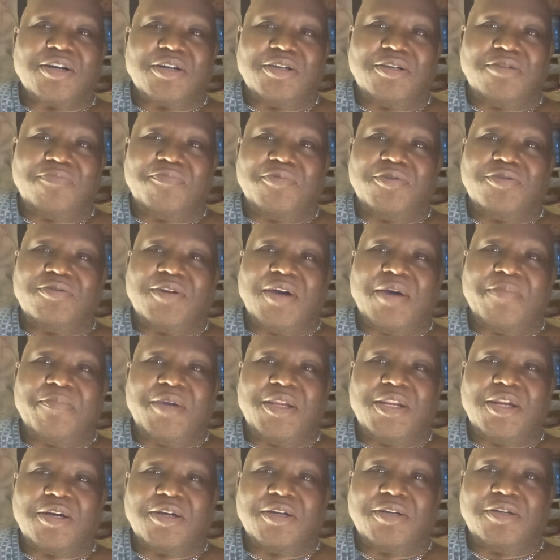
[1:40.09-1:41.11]
good mood, I'm
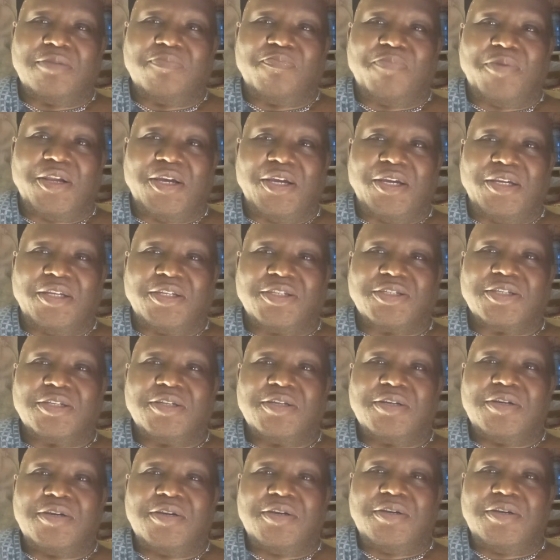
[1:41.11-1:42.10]
in a good place,